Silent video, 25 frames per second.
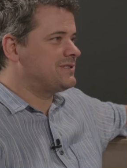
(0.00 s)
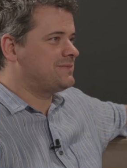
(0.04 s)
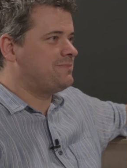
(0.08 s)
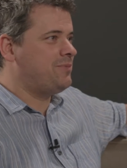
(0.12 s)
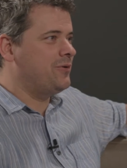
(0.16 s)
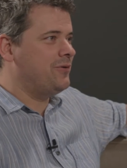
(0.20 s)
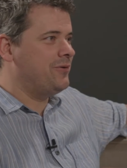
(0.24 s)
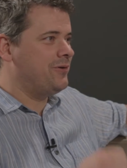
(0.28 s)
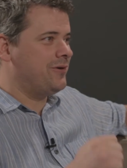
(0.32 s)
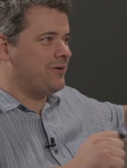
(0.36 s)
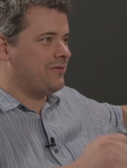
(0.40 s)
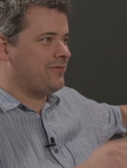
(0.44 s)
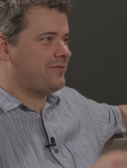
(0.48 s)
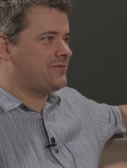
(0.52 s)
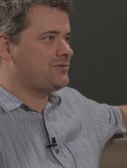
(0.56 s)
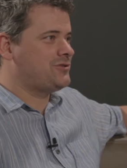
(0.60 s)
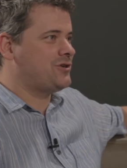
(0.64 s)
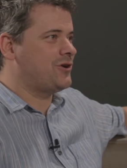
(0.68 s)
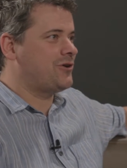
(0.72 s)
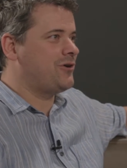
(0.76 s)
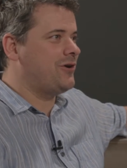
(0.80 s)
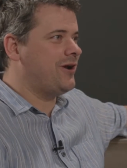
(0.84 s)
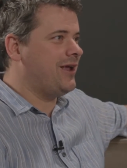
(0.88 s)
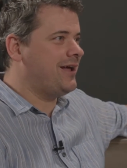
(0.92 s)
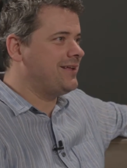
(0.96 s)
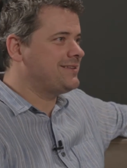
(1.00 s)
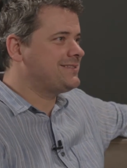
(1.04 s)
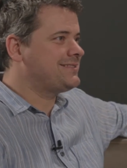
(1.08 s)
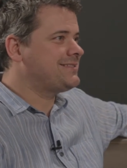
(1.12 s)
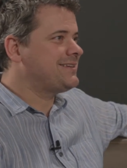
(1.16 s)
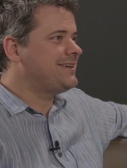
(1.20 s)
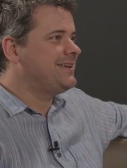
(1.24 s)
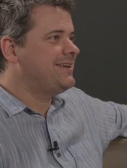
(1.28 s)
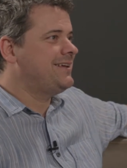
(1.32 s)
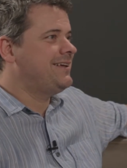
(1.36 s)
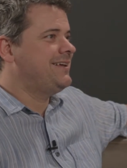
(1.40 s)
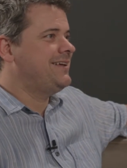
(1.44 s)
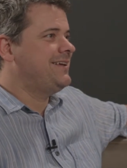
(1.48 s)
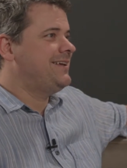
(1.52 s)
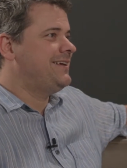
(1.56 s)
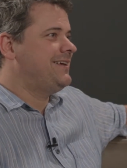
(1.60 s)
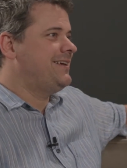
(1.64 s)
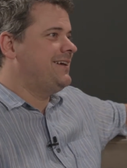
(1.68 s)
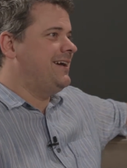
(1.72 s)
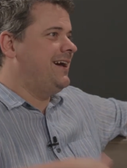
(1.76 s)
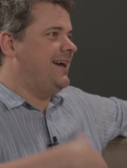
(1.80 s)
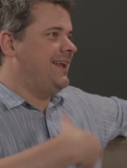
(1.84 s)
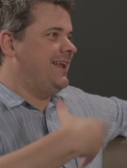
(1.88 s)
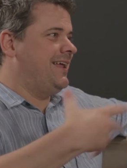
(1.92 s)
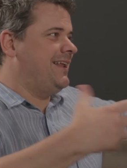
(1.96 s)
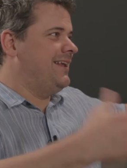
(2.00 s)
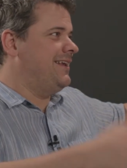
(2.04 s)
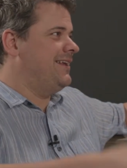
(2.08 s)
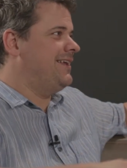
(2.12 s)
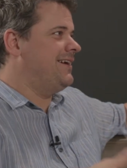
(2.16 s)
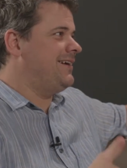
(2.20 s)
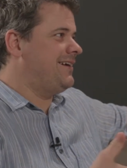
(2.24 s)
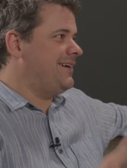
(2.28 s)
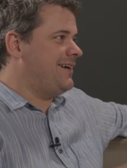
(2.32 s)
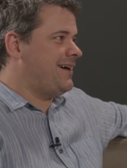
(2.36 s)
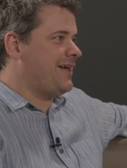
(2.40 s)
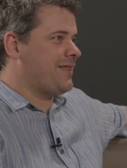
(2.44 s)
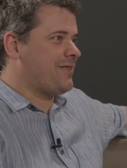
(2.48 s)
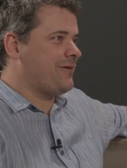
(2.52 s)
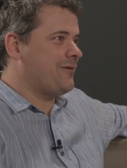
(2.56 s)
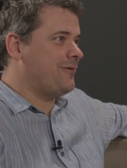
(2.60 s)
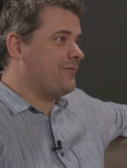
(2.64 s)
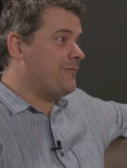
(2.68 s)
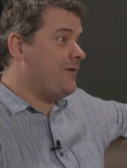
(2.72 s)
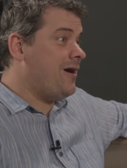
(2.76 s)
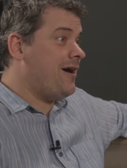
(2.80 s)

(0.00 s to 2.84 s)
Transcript: spoon of chocolates, and then I thought,